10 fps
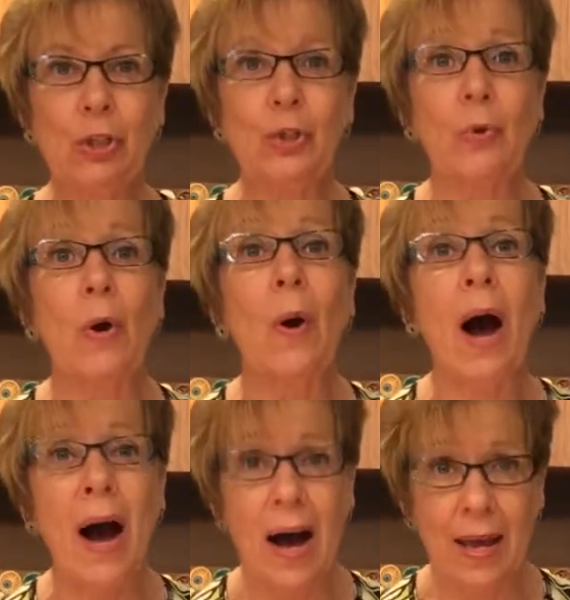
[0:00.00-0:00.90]
to grow
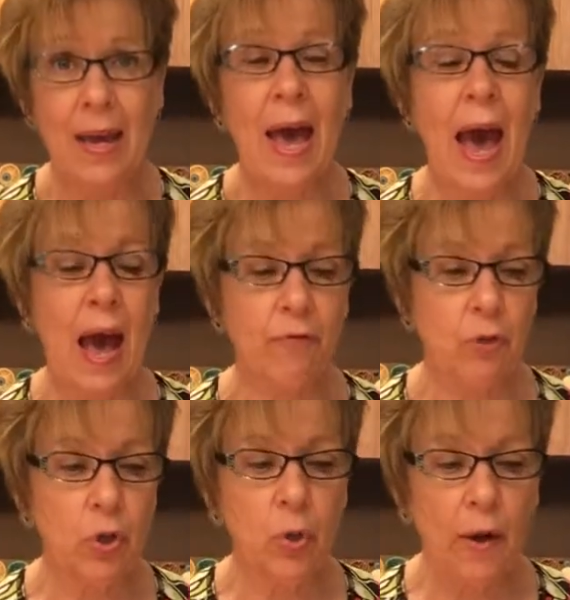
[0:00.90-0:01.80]
high after
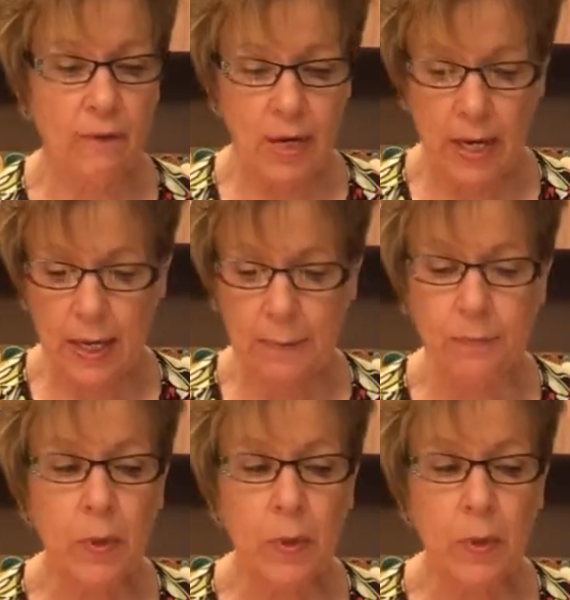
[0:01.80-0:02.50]
you have cut it.